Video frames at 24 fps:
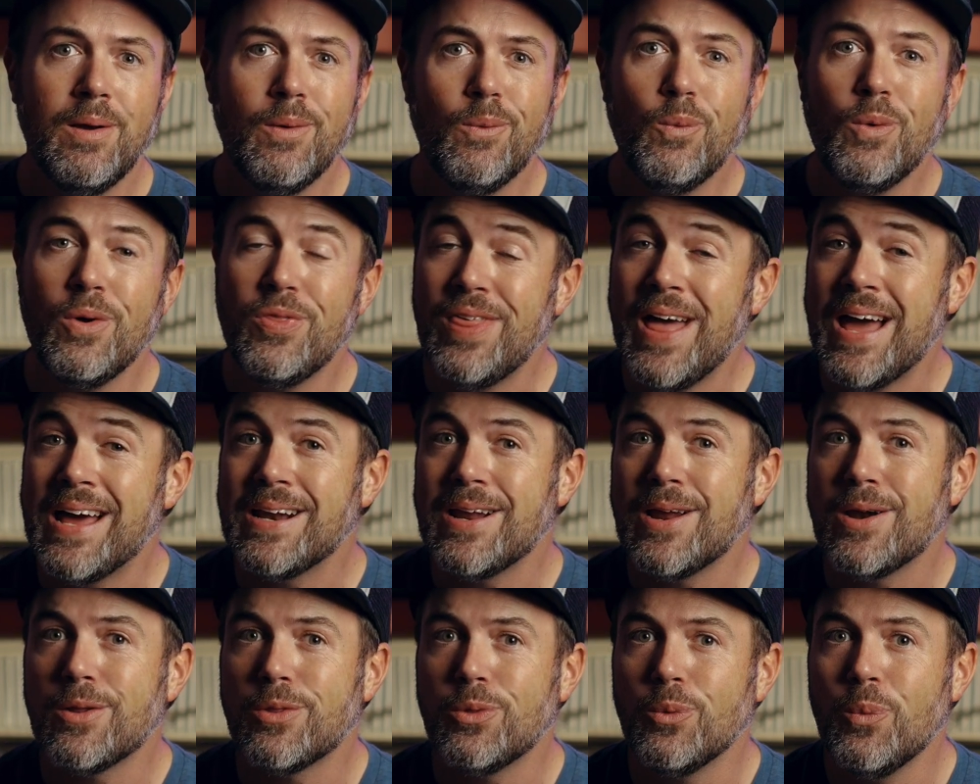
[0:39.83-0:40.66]
With that
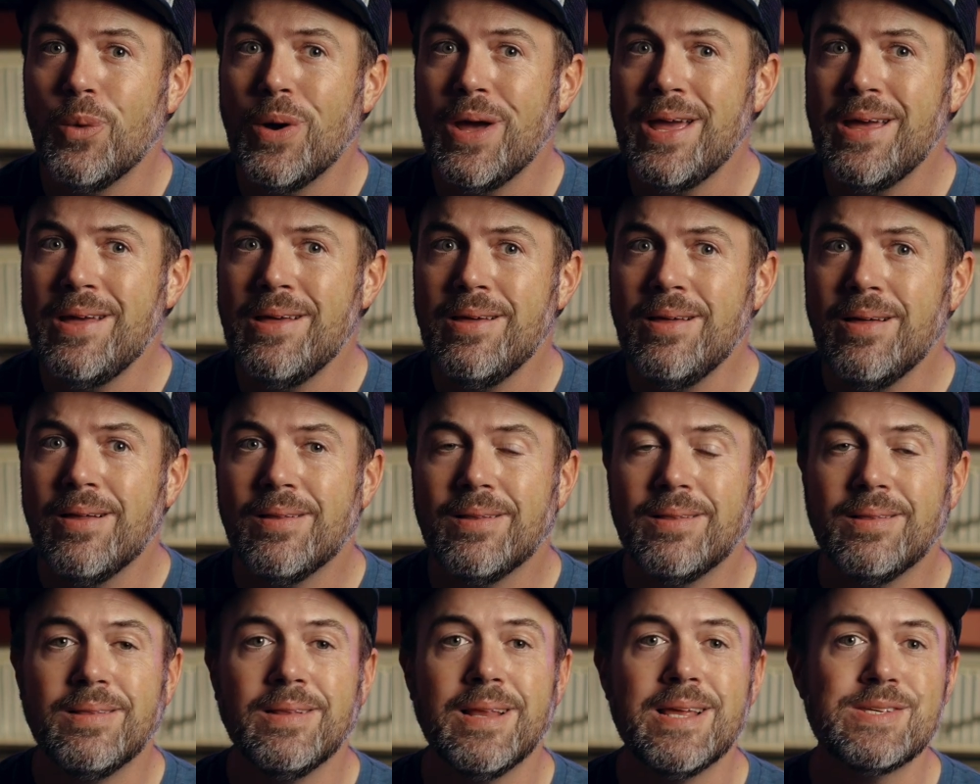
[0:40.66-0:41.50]
out of the way,
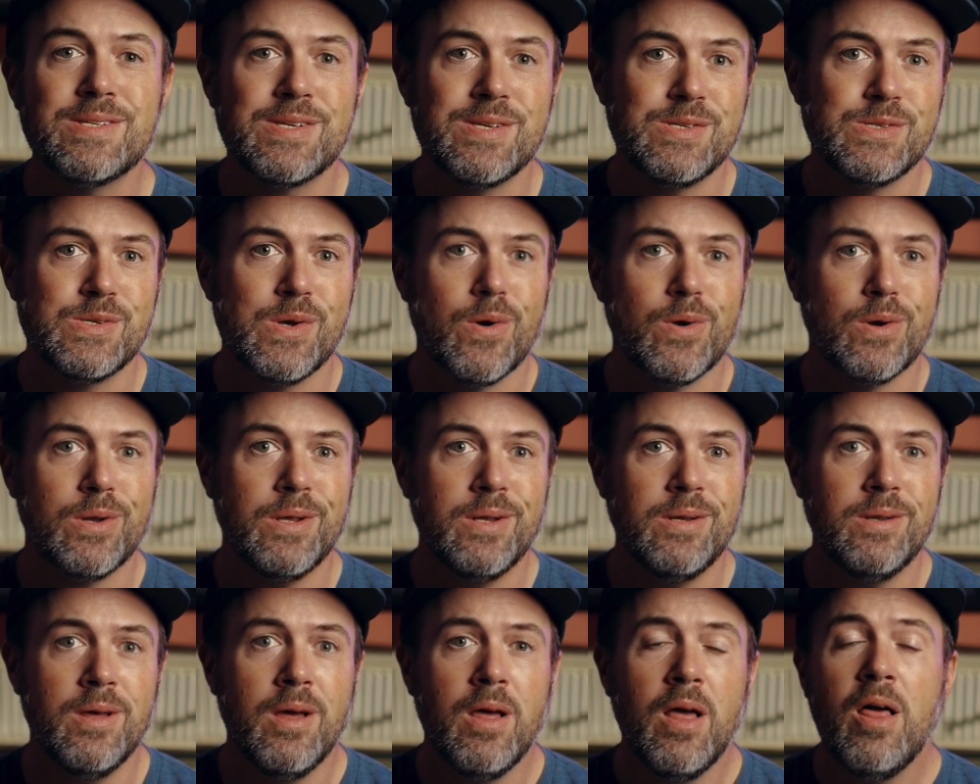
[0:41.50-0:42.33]
let's get
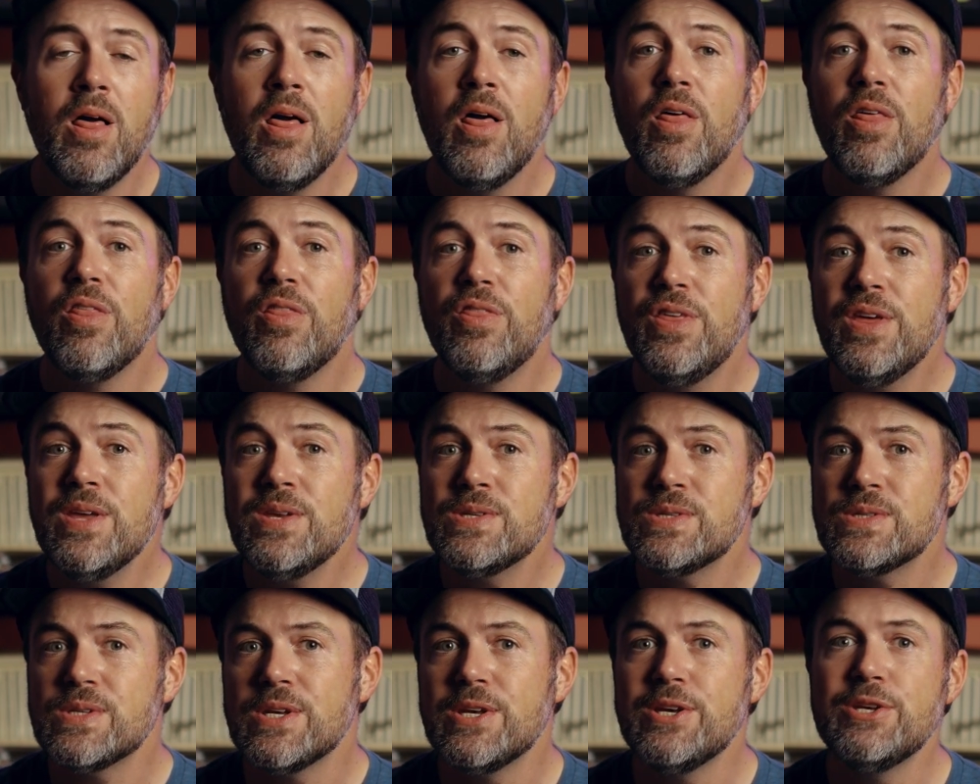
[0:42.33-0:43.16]
started.
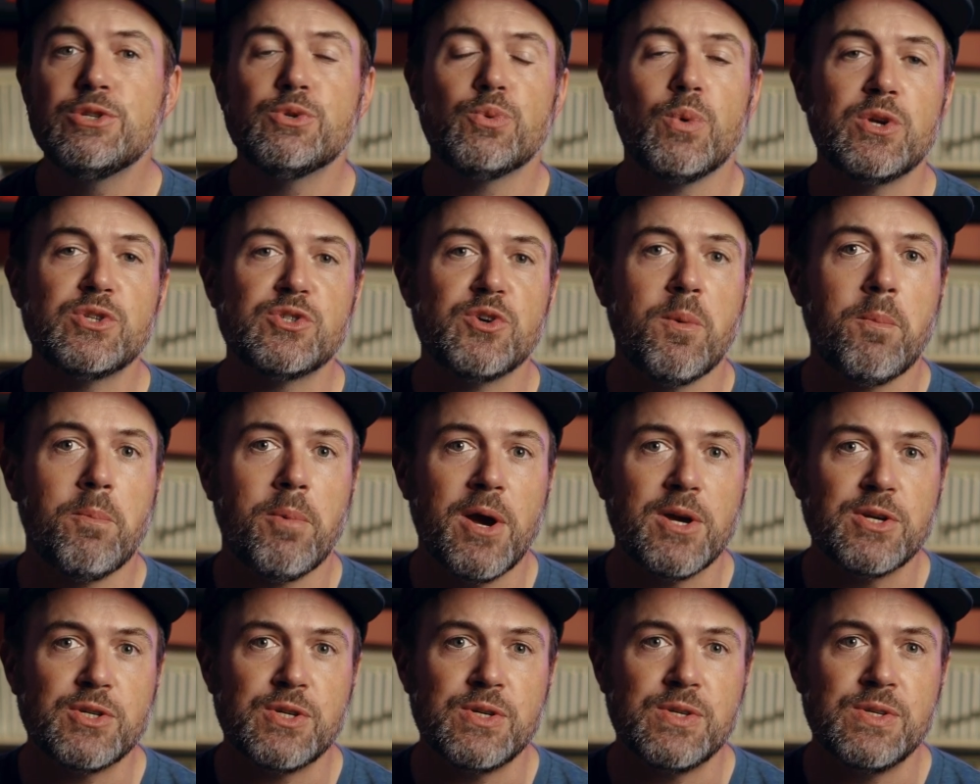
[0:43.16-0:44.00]
This is Retro
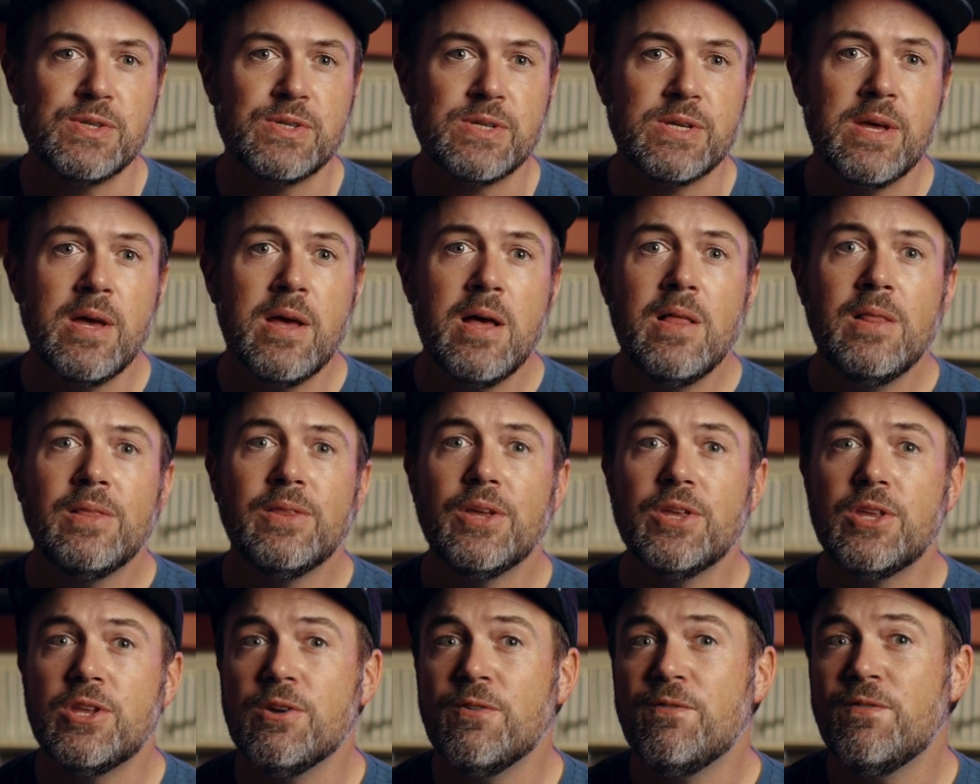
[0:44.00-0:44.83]
Impressions,
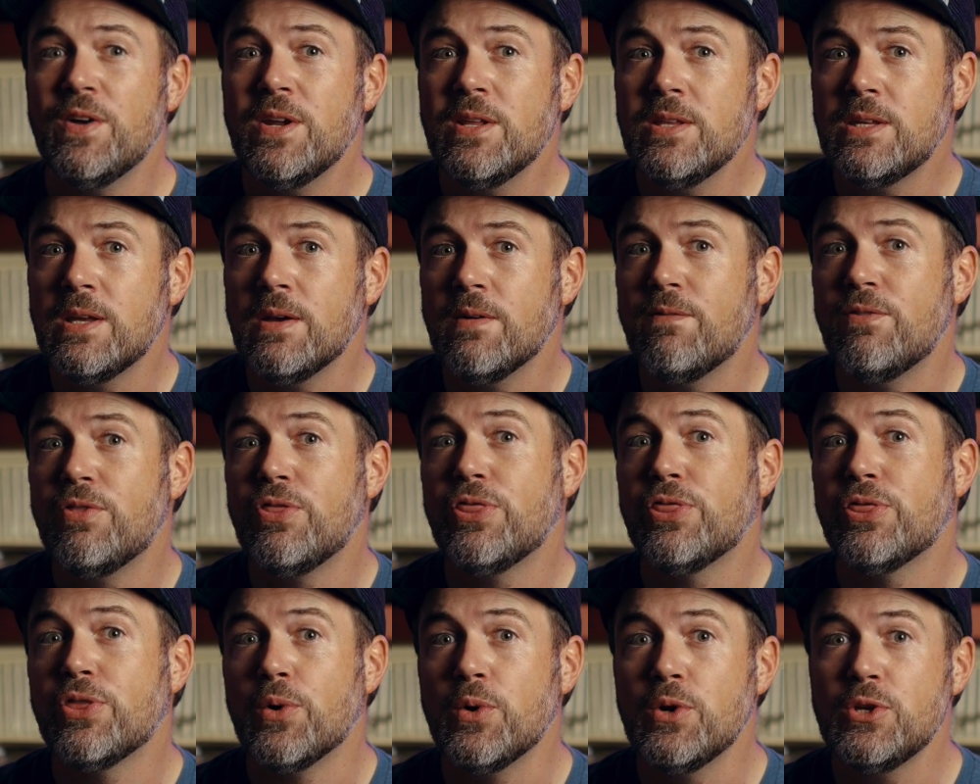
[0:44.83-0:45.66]
the definitive
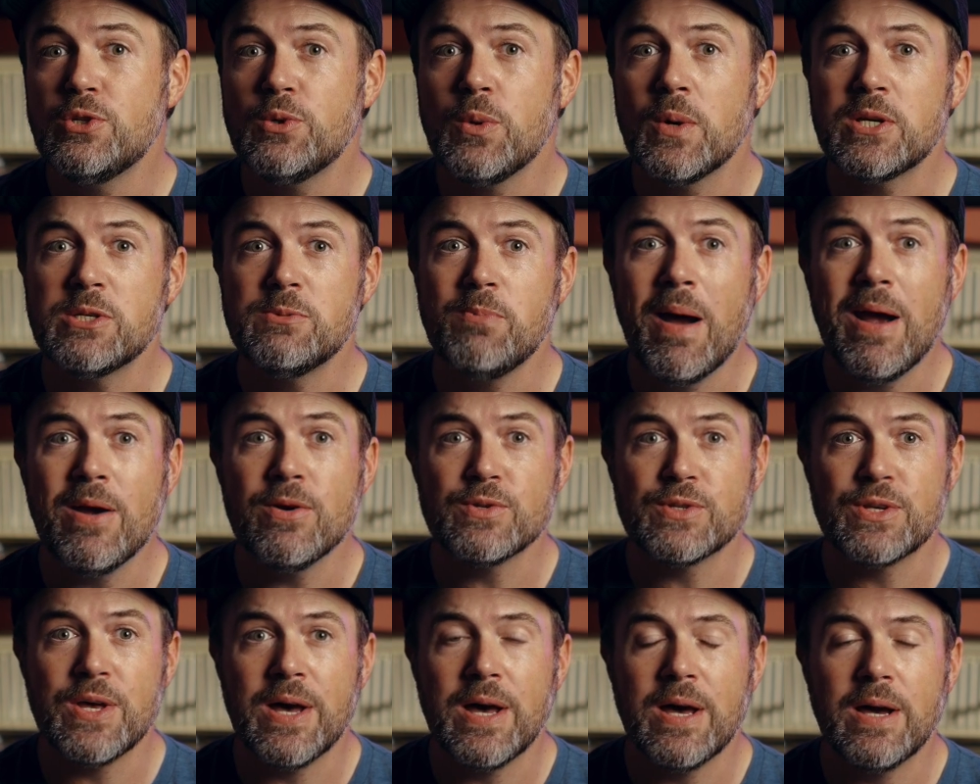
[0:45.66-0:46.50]
32X
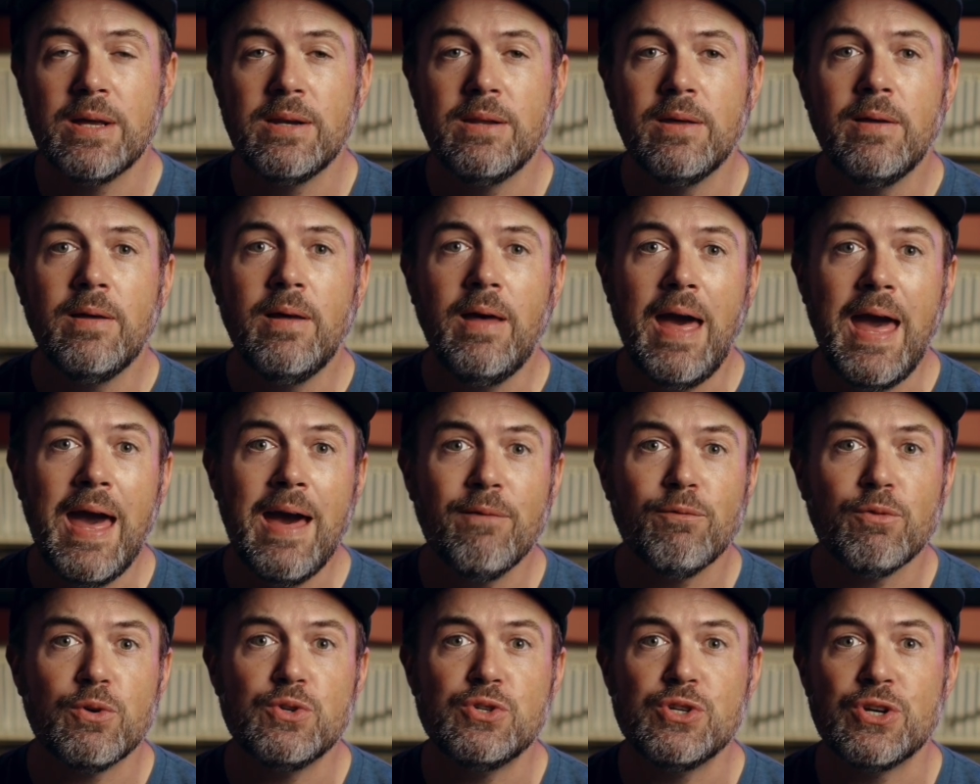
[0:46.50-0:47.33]
Buyer's Guide,
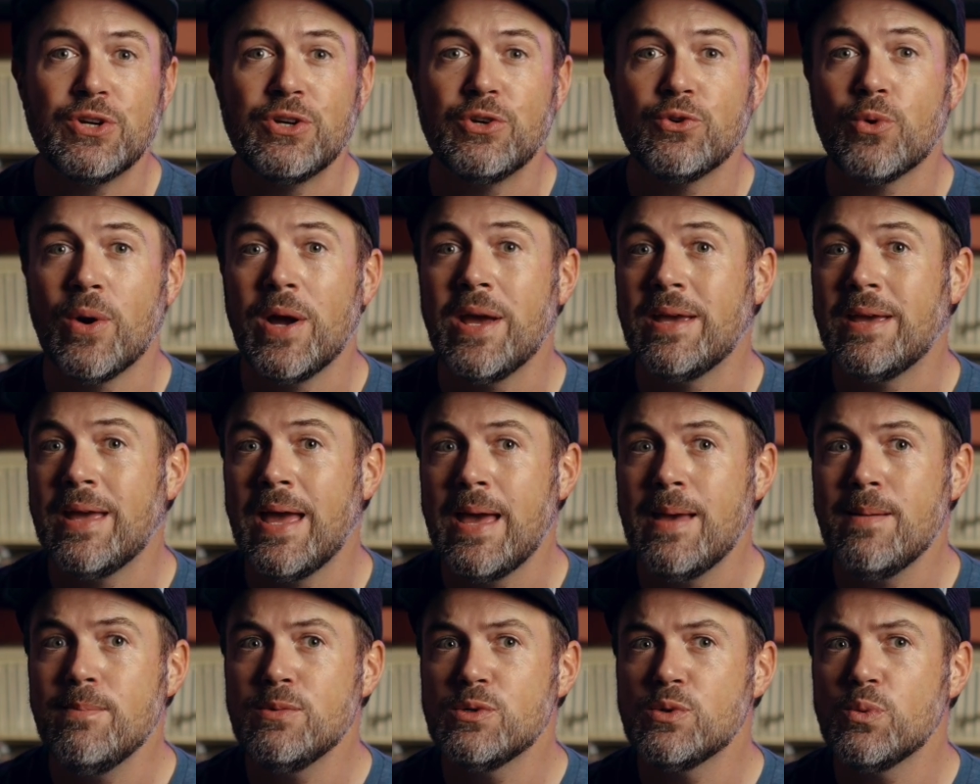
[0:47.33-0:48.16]
averaging great
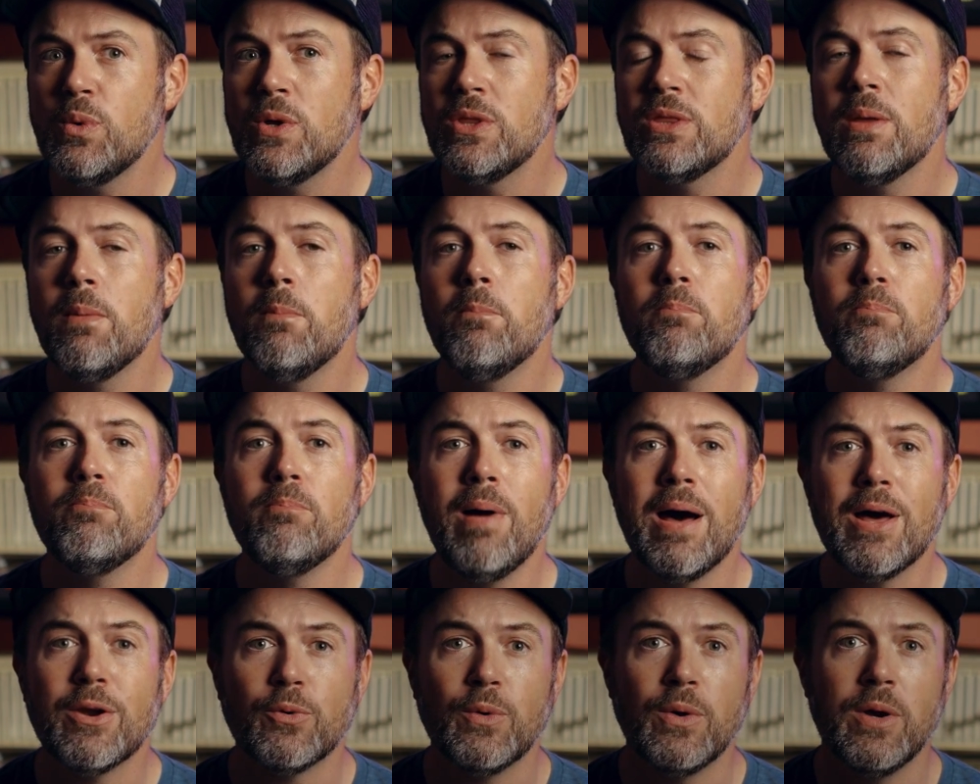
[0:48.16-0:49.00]
games with
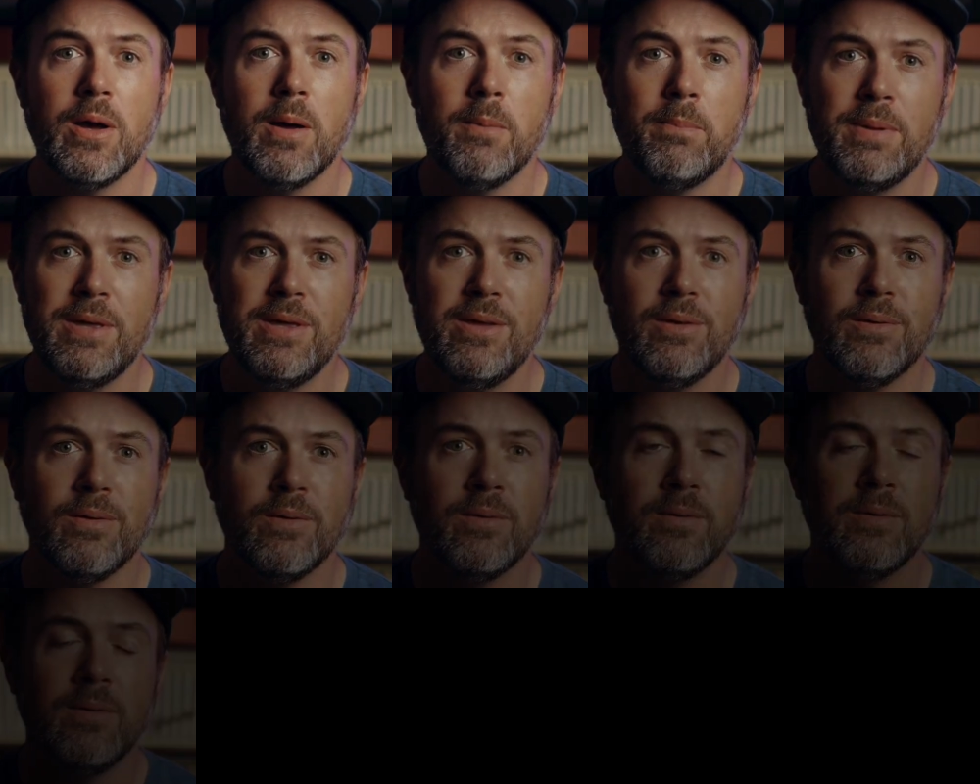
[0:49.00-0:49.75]
moderate appeal.